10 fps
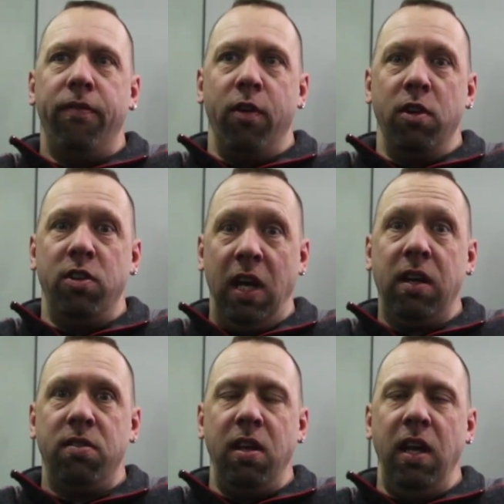For
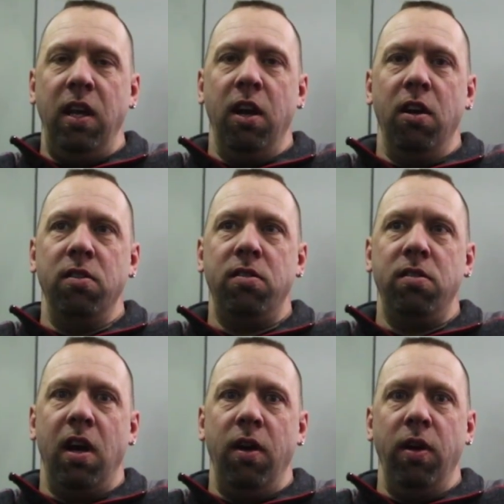16 years,
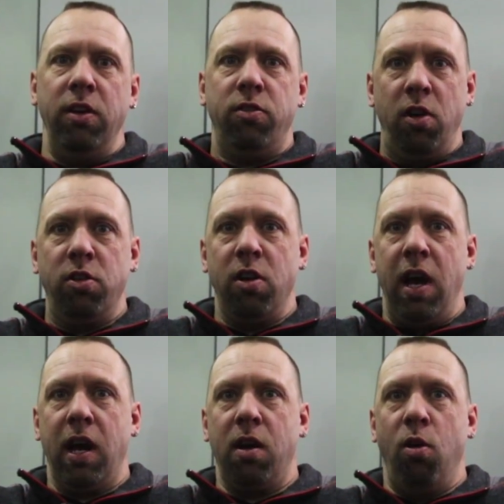I raced dirt
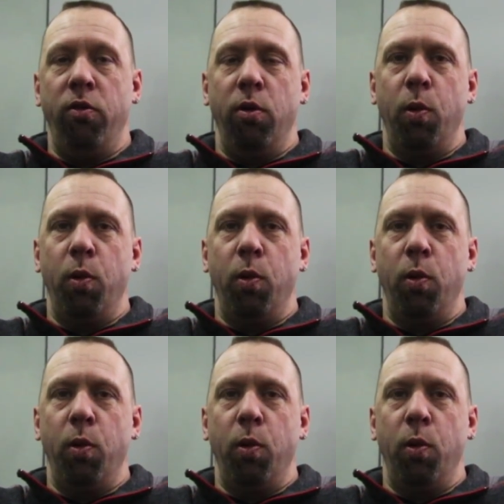track oval